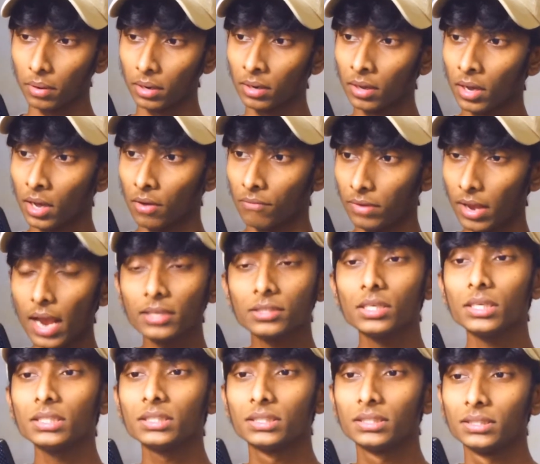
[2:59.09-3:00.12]
but we
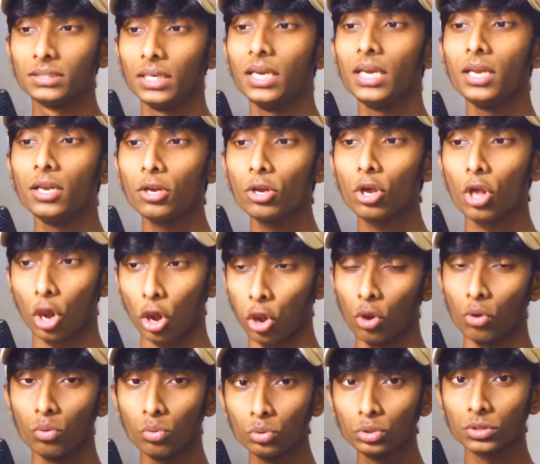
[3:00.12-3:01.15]
actually seen
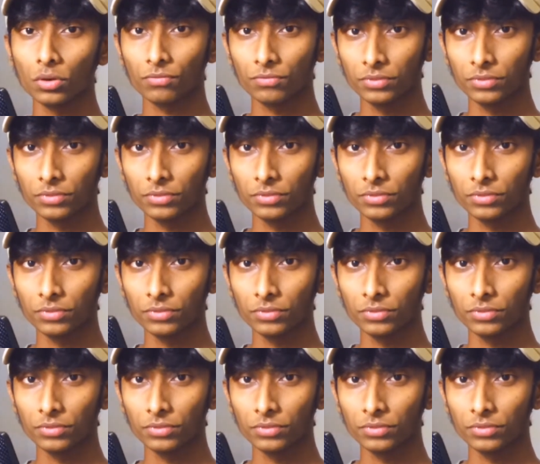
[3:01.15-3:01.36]
clues